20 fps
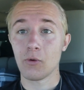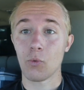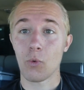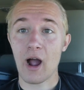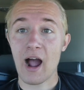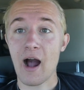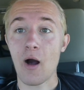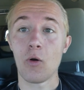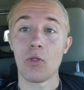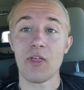
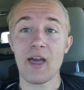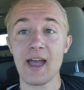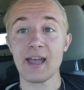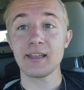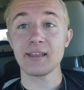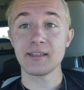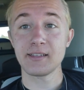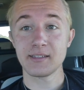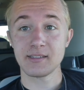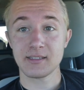Wow,
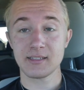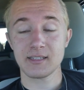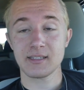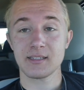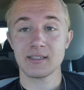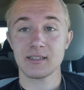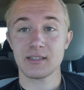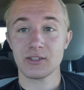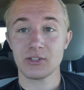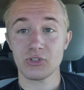that
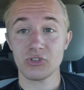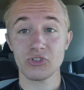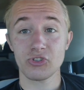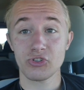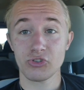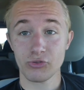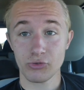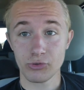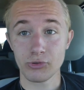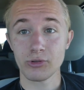is
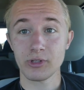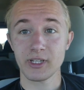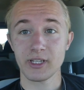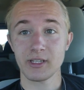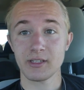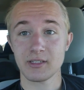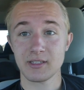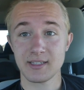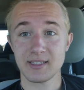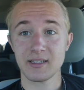
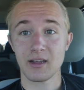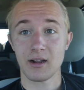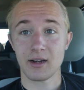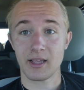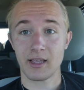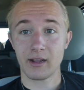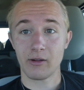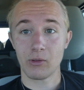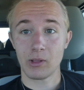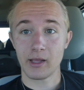truly
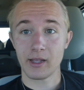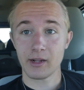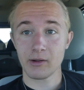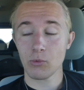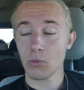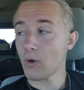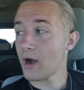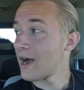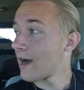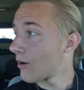stunning. Like,
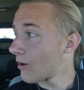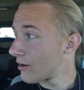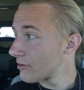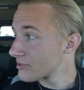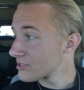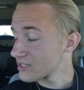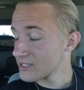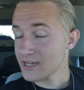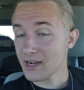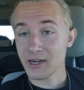wow, I
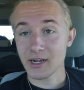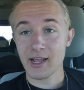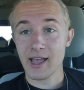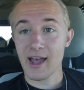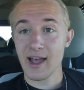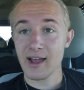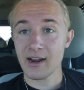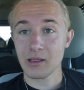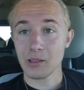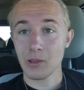was just at,
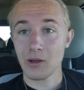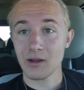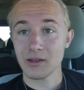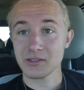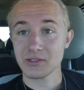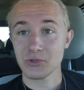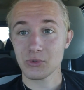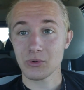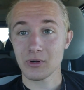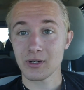at a
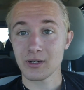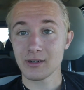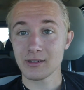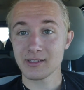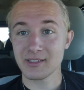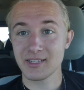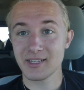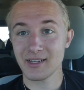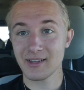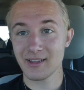loss of
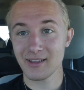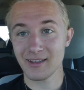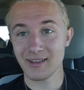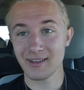words.